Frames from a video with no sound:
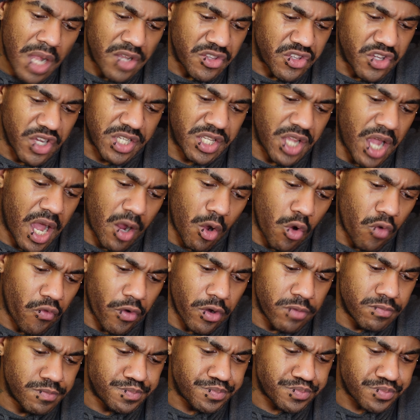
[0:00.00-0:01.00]
TikTok
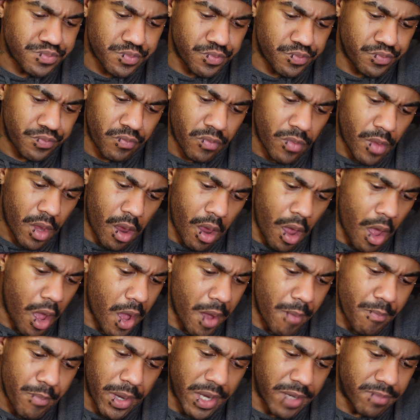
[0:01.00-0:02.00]
over.
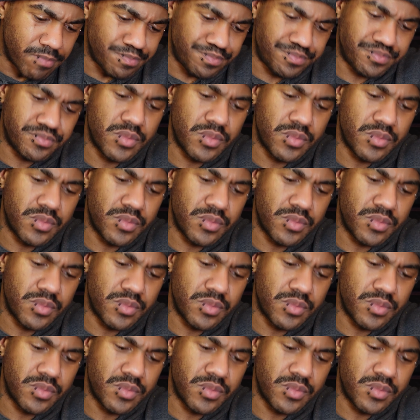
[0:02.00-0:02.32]
Uh, but